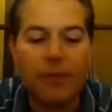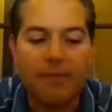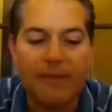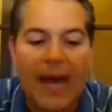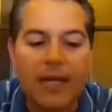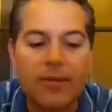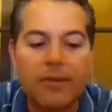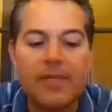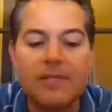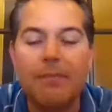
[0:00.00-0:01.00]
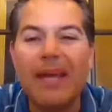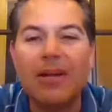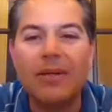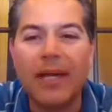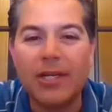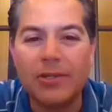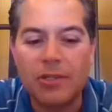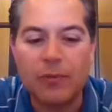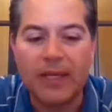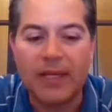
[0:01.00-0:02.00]
with factories, make
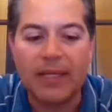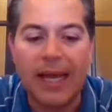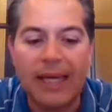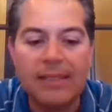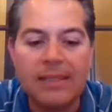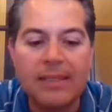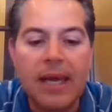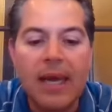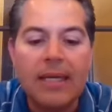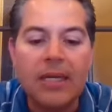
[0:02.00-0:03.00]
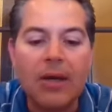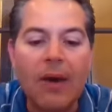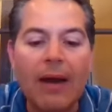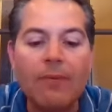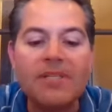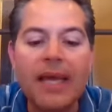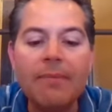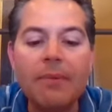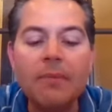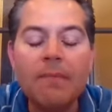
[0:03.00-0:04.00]
connections with clients. I was
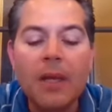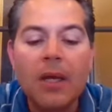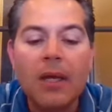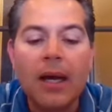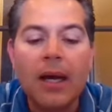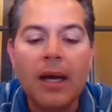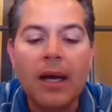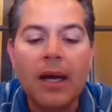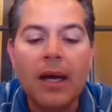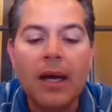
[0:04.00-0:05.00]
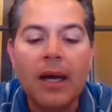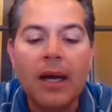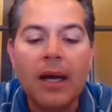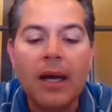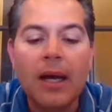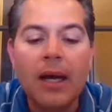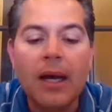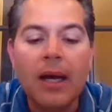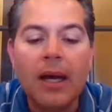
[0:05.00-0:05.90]
able also to look at the